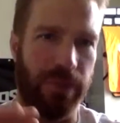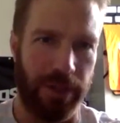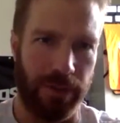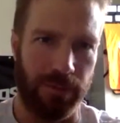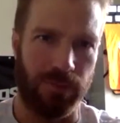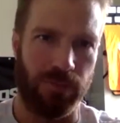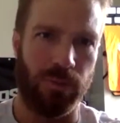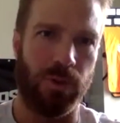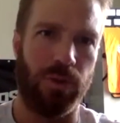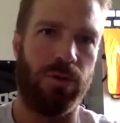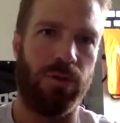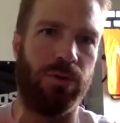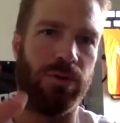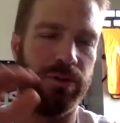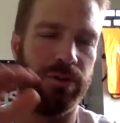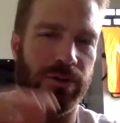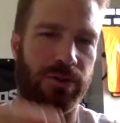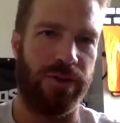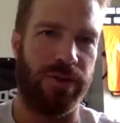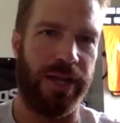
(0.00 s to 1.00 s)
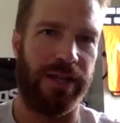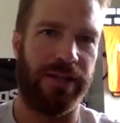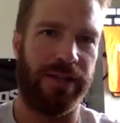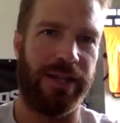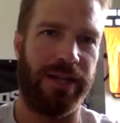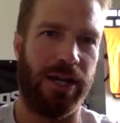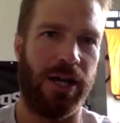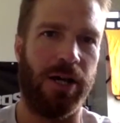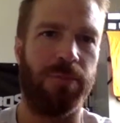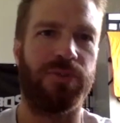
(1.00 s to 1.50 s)
role, or that
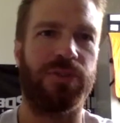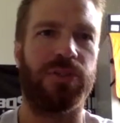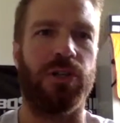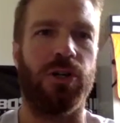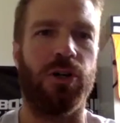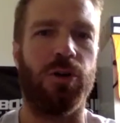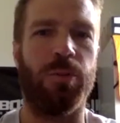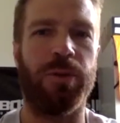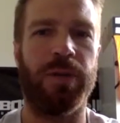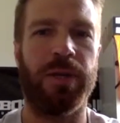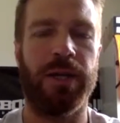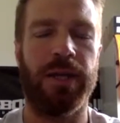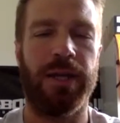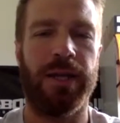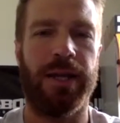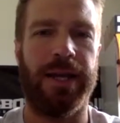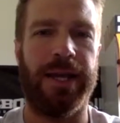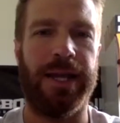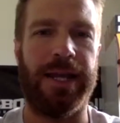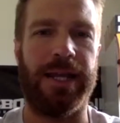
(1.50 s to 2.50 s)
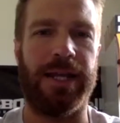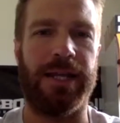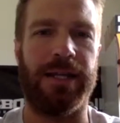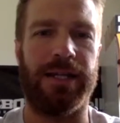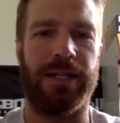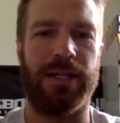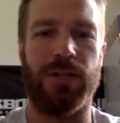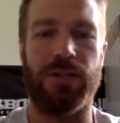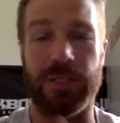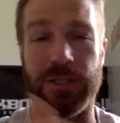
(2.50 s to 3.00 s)
upslope? And it
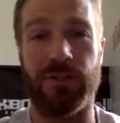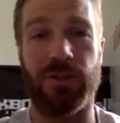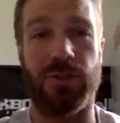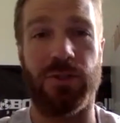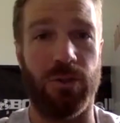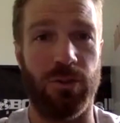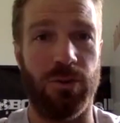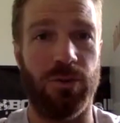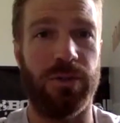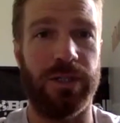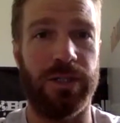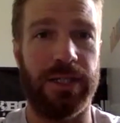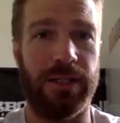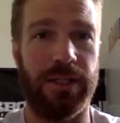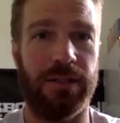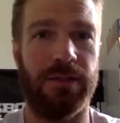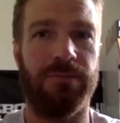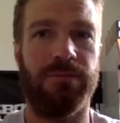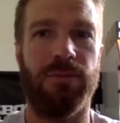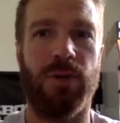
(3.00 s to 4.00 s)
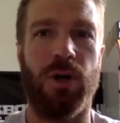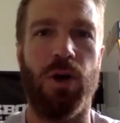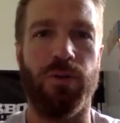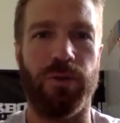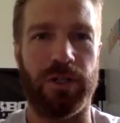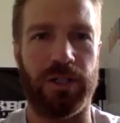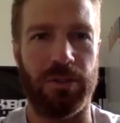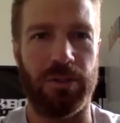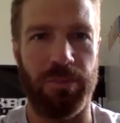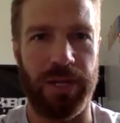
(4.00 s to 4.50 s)
goes into the
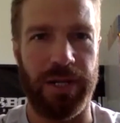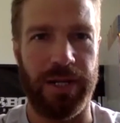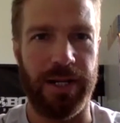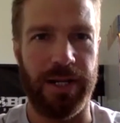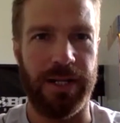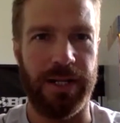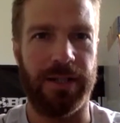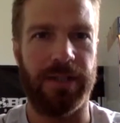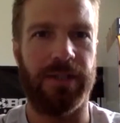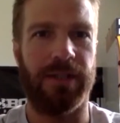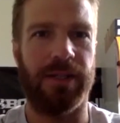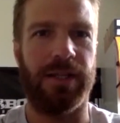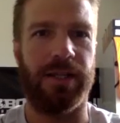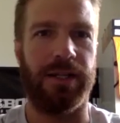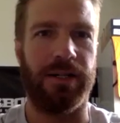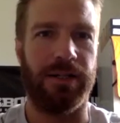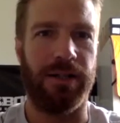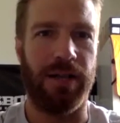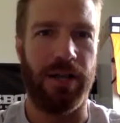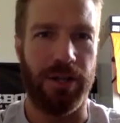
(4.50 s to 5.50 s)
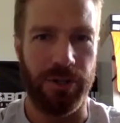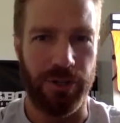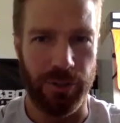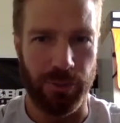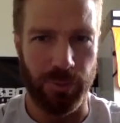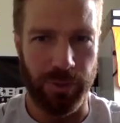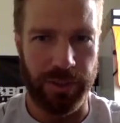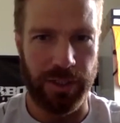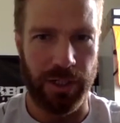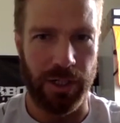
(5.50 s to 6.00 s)
overcompeting and under
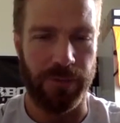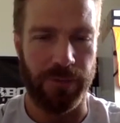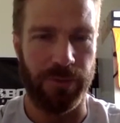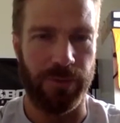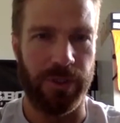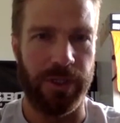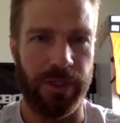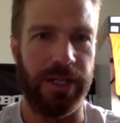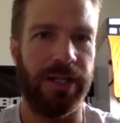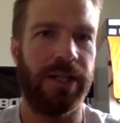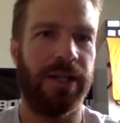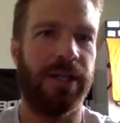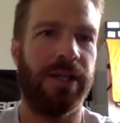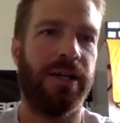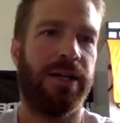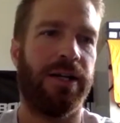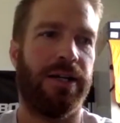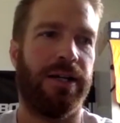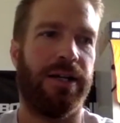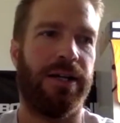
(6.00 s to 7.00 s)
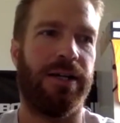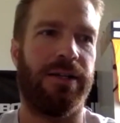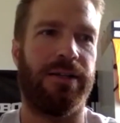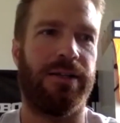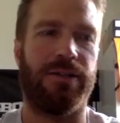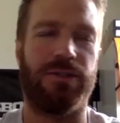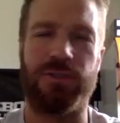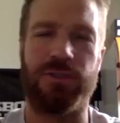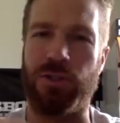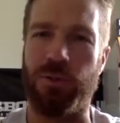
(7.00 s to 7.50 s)
recovery.
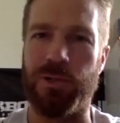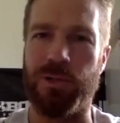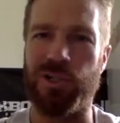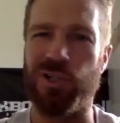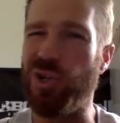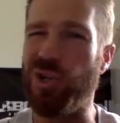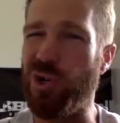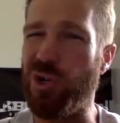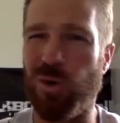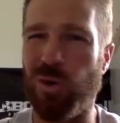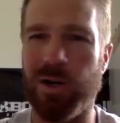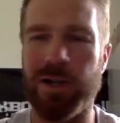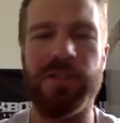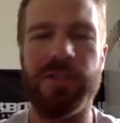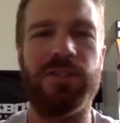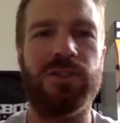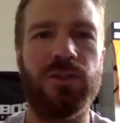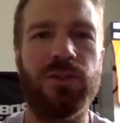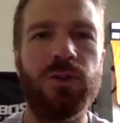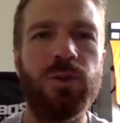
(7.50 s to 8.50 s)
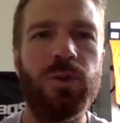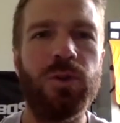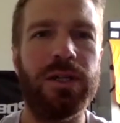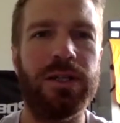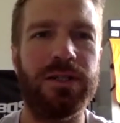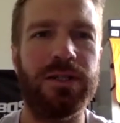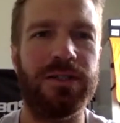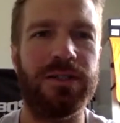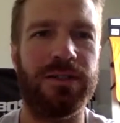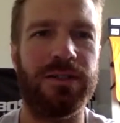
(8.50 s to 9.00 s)
There's so much nuance to
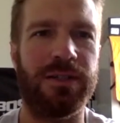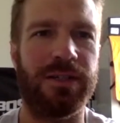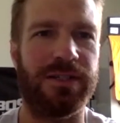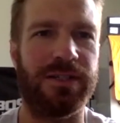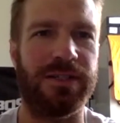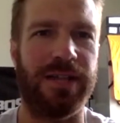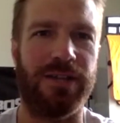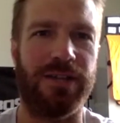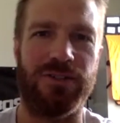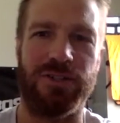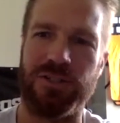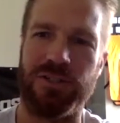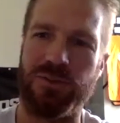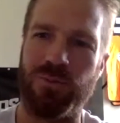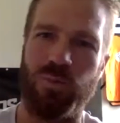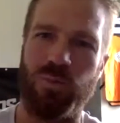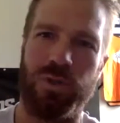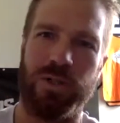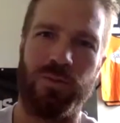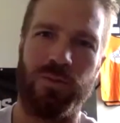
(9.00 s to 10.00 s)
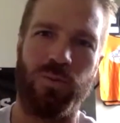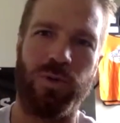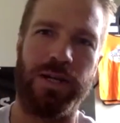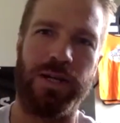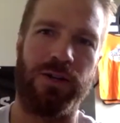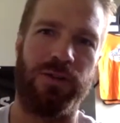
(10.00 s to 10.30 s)
it. It's not just one way or